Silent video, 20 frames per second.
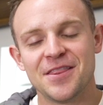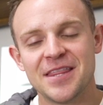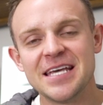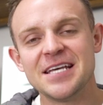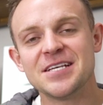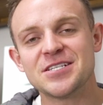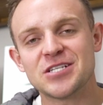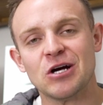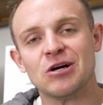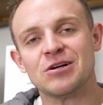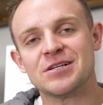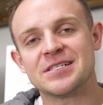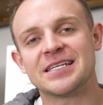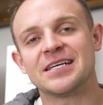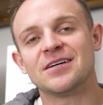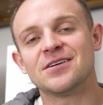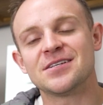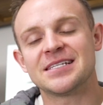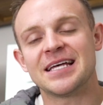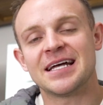These are
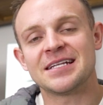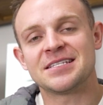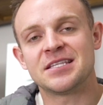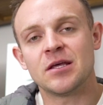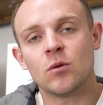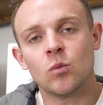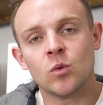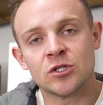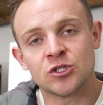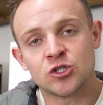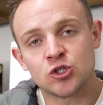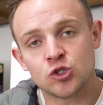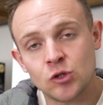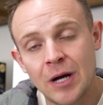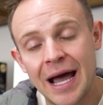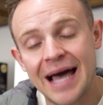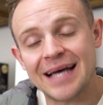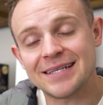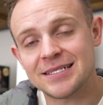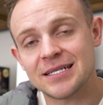skill sets that will
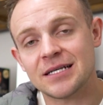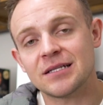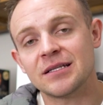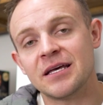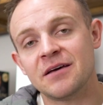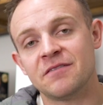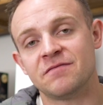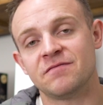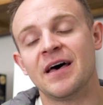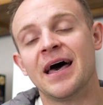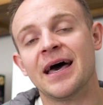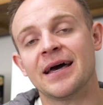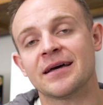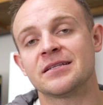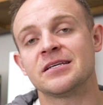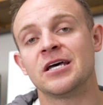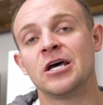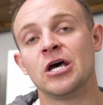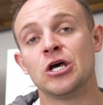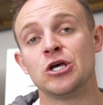drastically
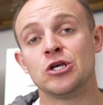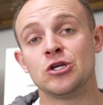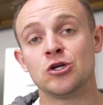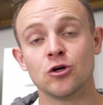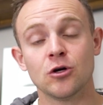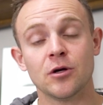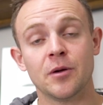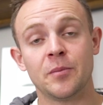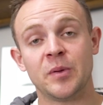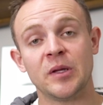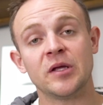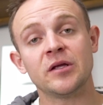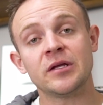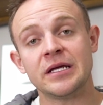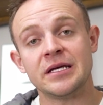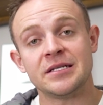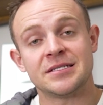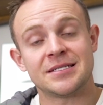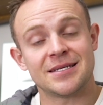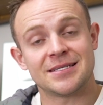affect your
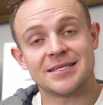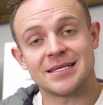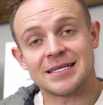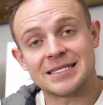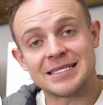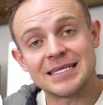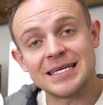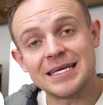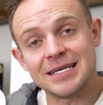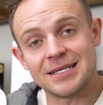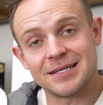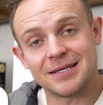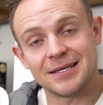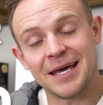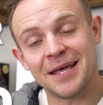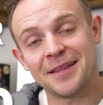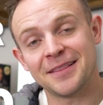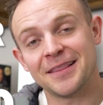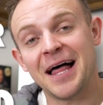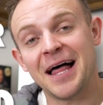ability to succeed in